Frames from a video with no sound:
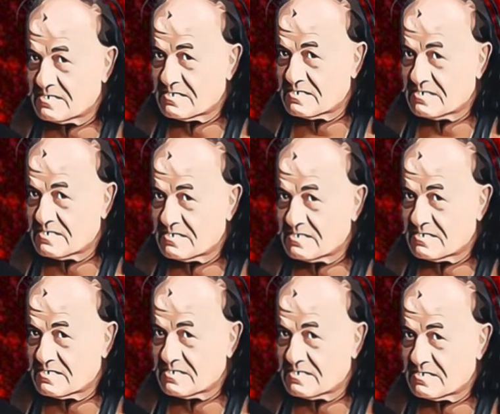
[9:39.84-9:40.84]

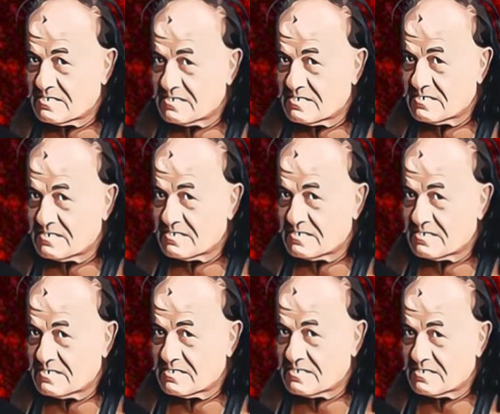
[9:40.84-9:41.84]

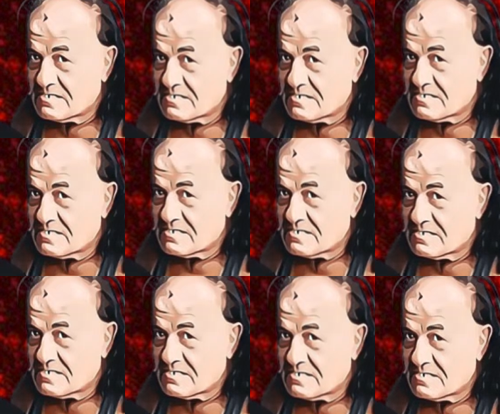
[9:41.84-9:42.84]

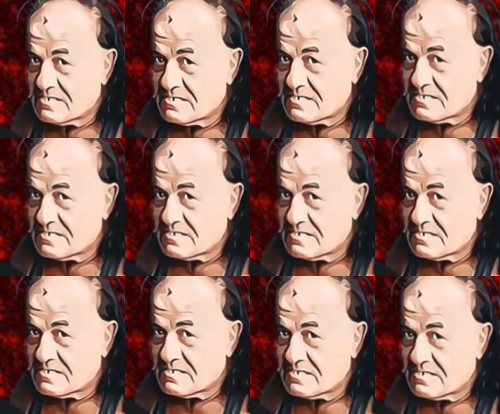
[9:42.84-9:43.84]

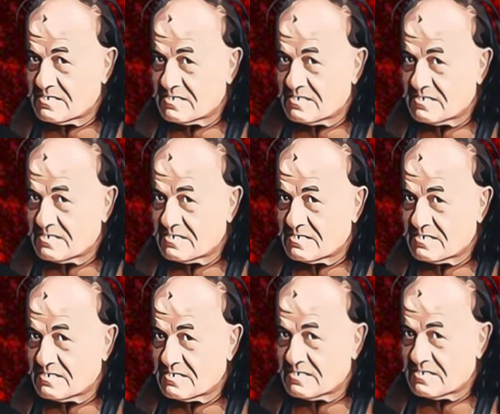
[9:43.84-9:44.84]

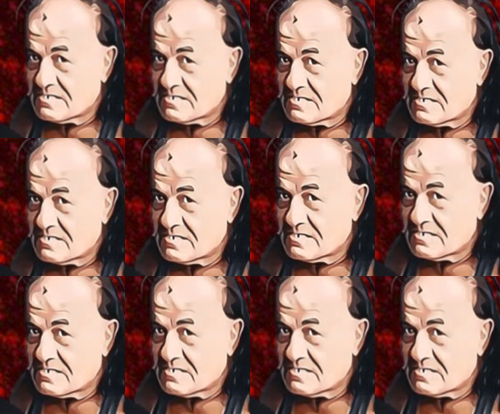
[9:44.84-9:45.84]

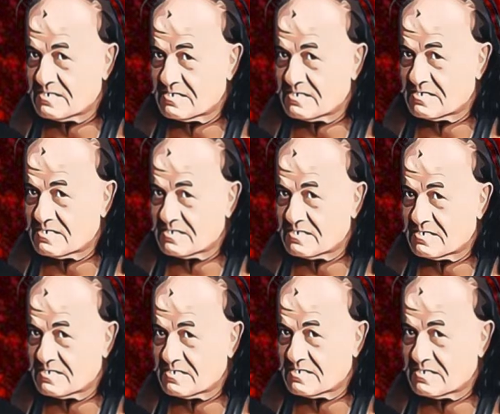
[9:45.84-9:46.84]

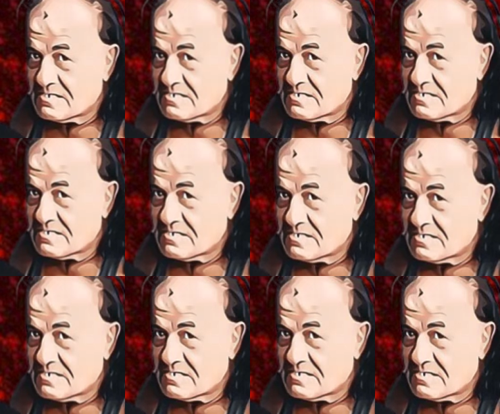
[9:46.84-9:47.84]
[no speech]